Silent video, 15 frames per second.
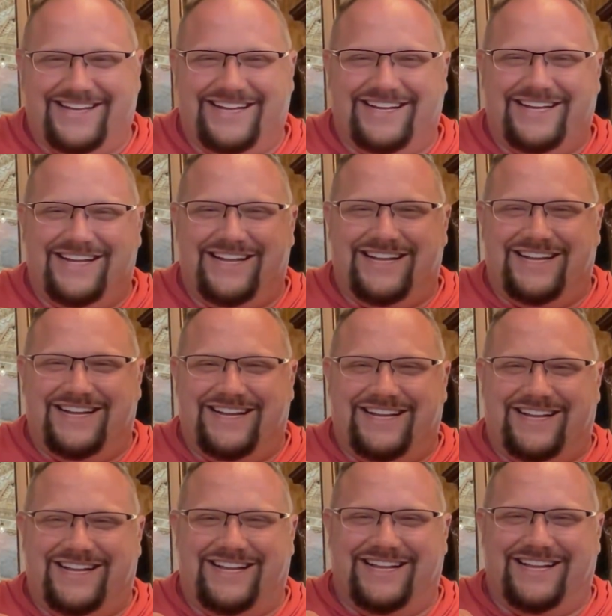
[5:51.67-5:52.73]

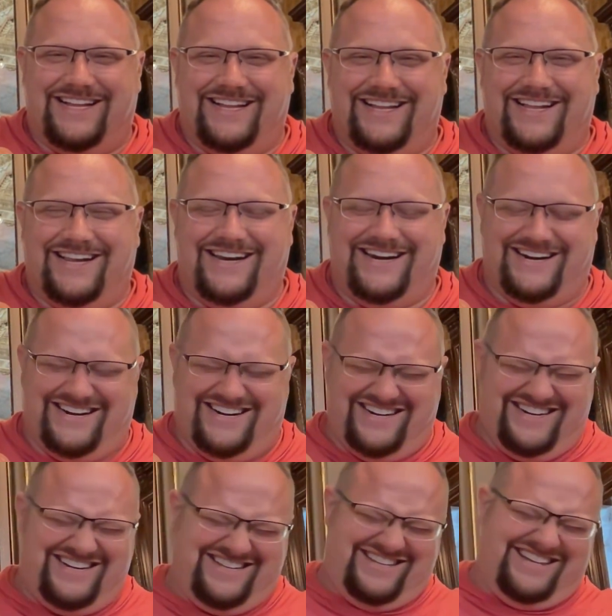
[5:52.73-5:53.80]

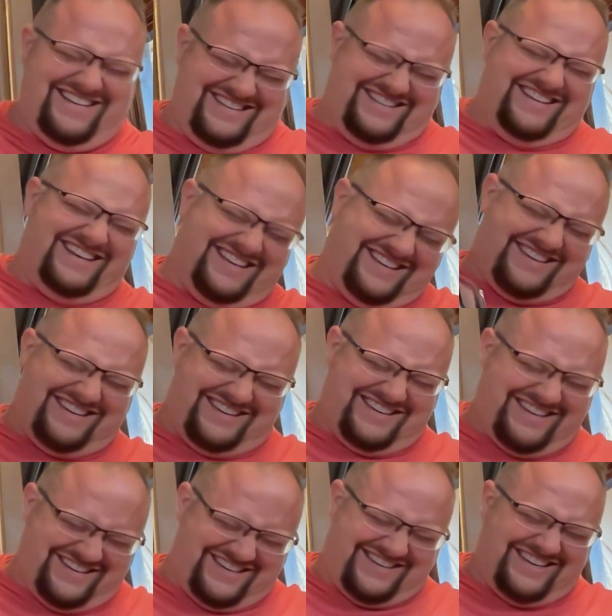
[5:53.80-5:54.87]

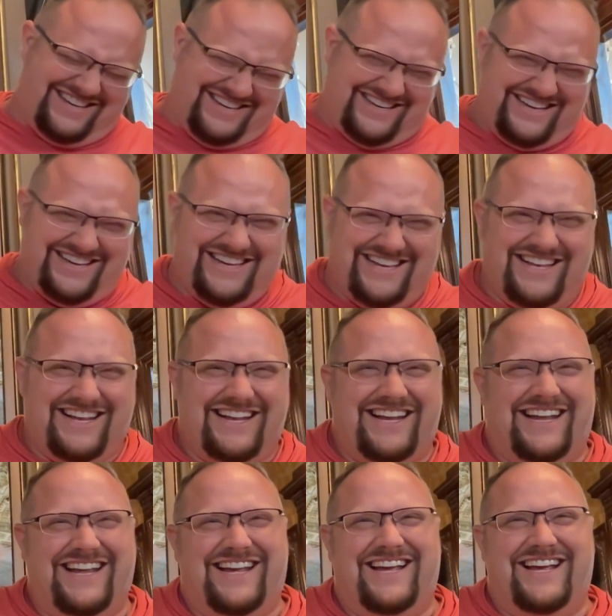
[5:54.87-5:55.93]

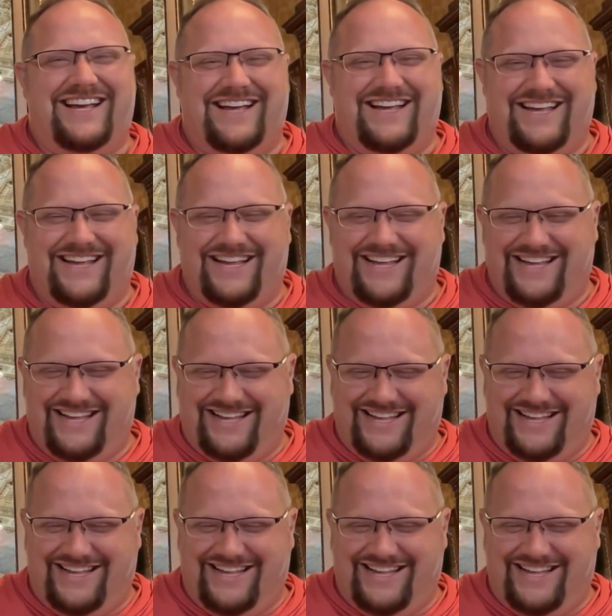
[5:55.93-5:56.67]
No words are spoken by the person on screen.